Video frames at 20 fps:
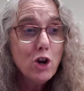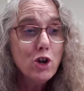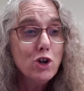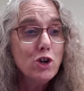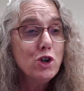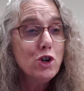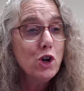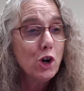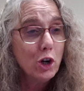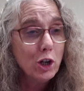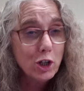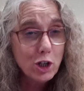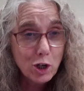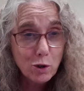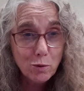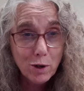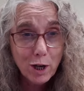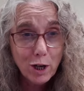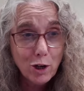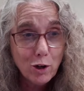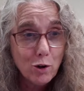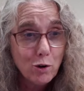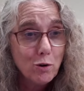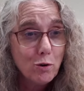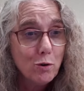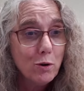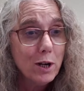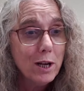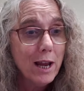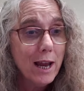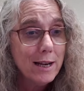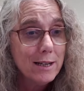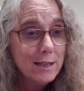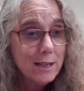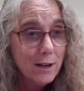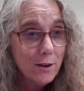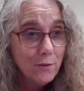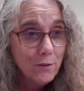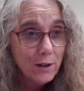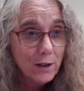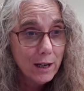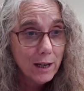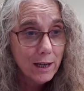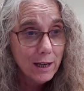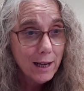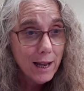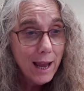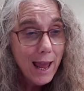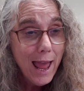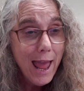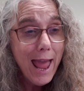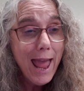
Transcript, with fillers: nurturing your creativity,